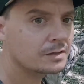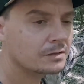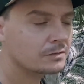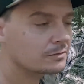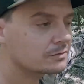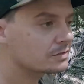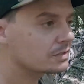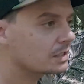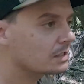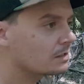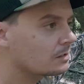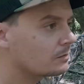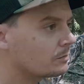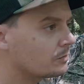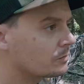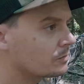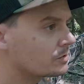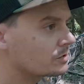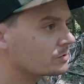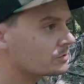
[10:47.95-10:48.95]
I'm gonna set it up
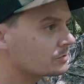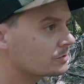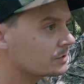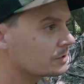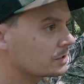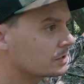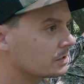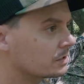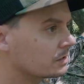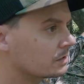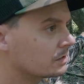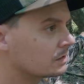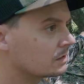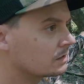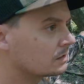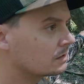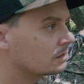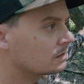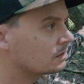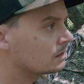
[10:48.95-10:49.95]
on this tree
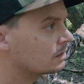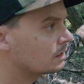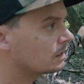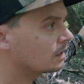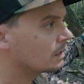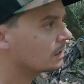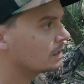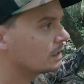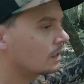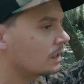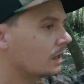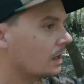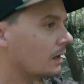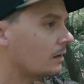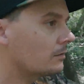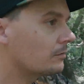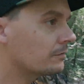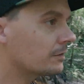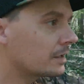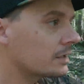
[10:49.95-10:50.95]

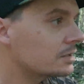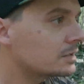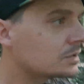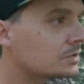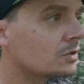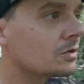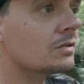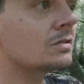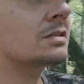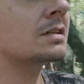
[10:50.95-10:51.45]
and face it to the